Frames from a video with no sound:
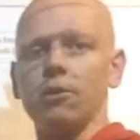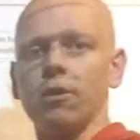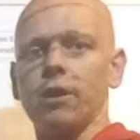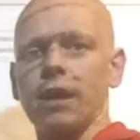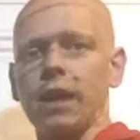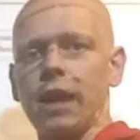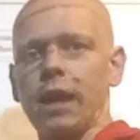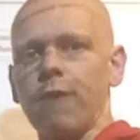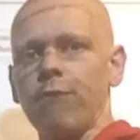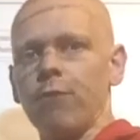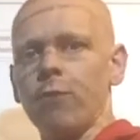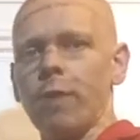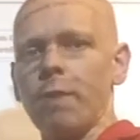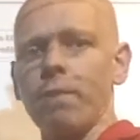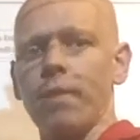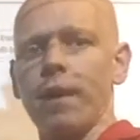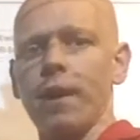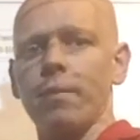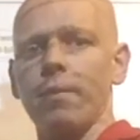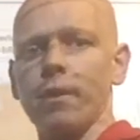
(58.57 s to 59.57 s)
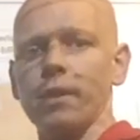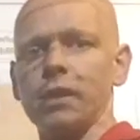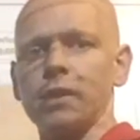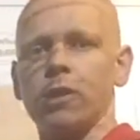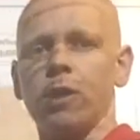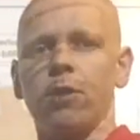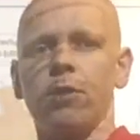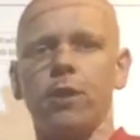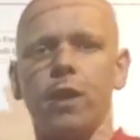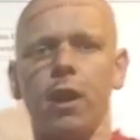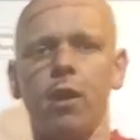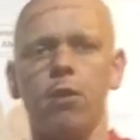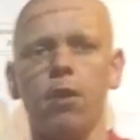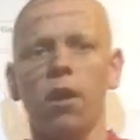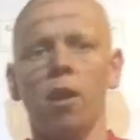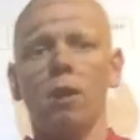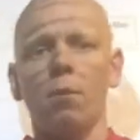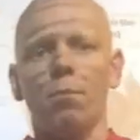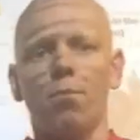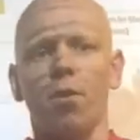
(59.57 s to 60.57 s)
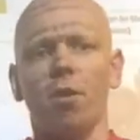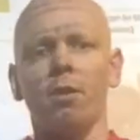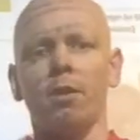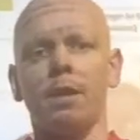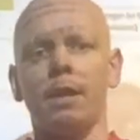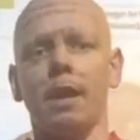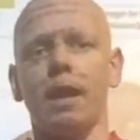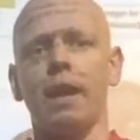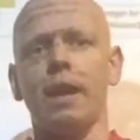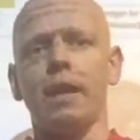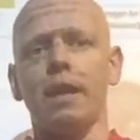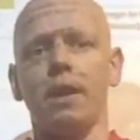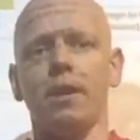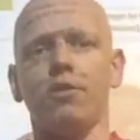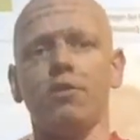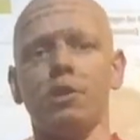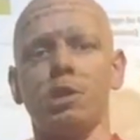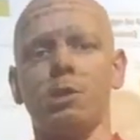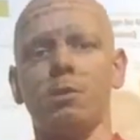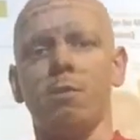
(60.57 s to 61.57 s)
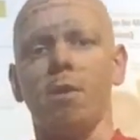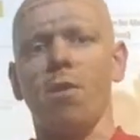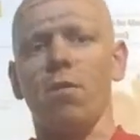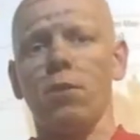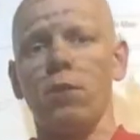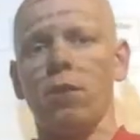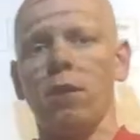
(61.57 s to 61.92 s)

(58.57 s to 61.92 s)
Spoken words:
okay, of the windpipe as it's gone down. Bronchi are just around